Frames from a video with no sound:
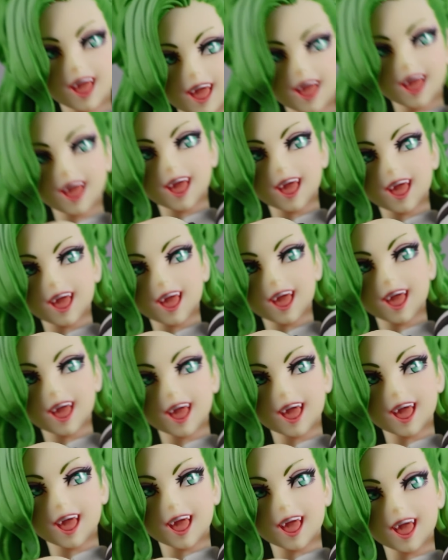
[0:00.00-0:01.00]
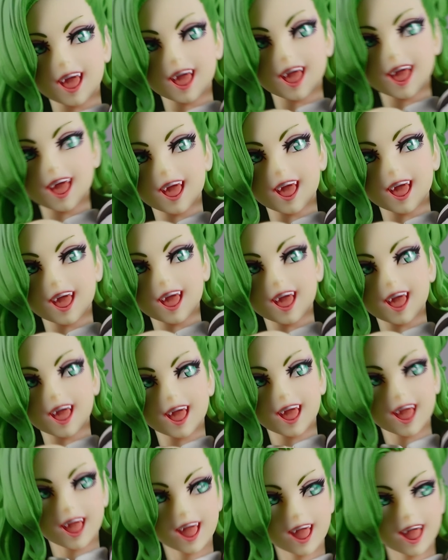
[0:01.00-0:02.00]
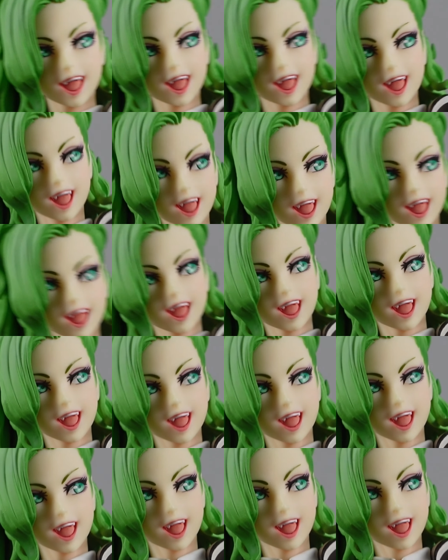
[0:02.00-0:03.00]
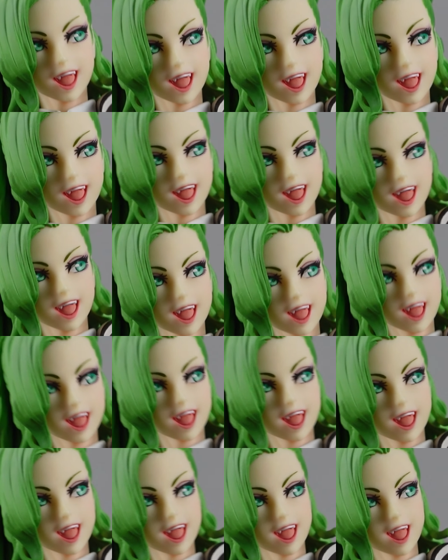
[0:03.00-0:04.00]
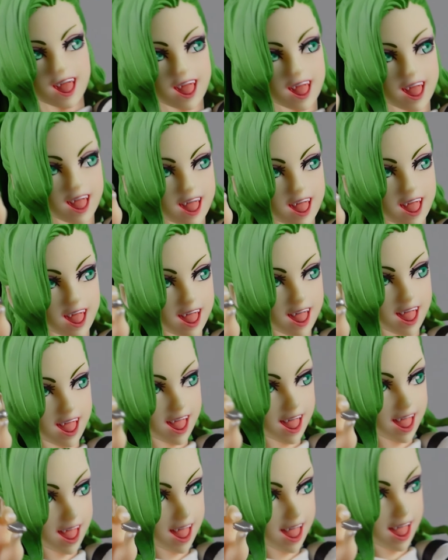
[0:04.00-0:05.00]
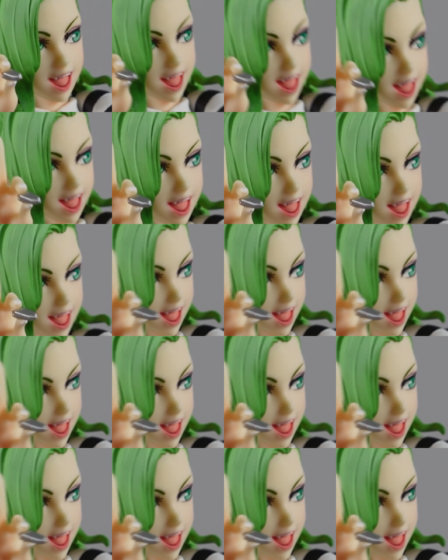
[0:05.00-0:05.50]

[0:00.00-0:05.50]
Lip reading: in this series, the only one that I've missed is Tiffany, I think, from Bride of Chucky. I just